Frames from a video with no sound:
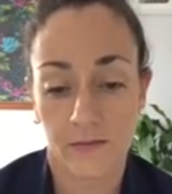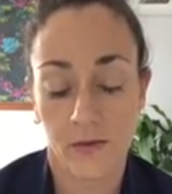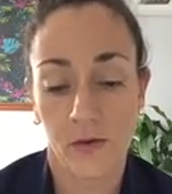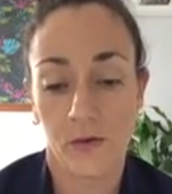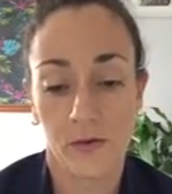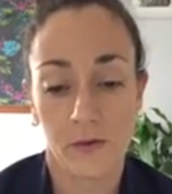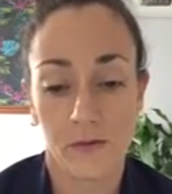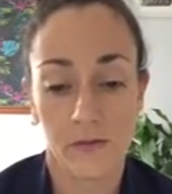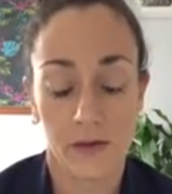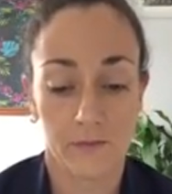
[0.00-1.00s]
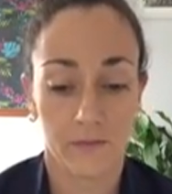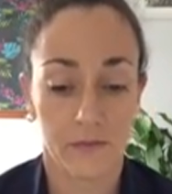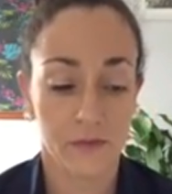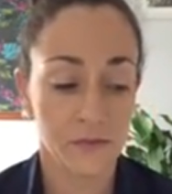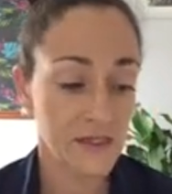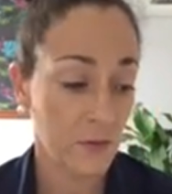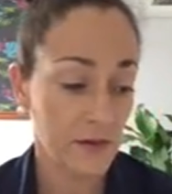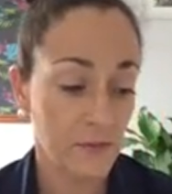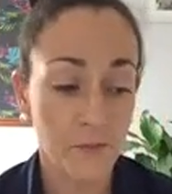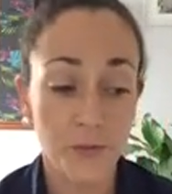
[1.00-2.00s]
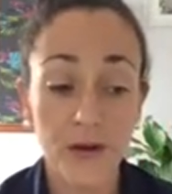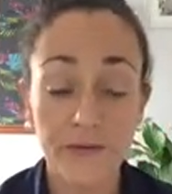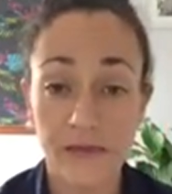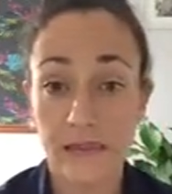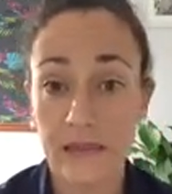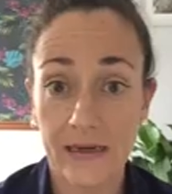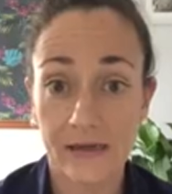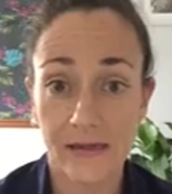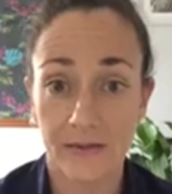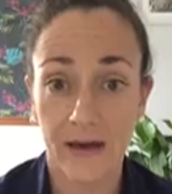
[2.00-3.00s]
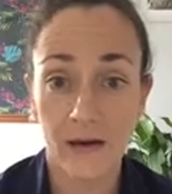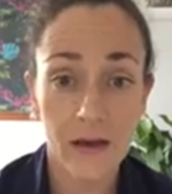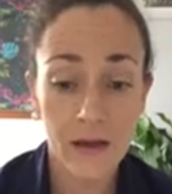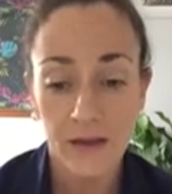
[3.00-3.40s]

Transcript: her or someone previously had done that,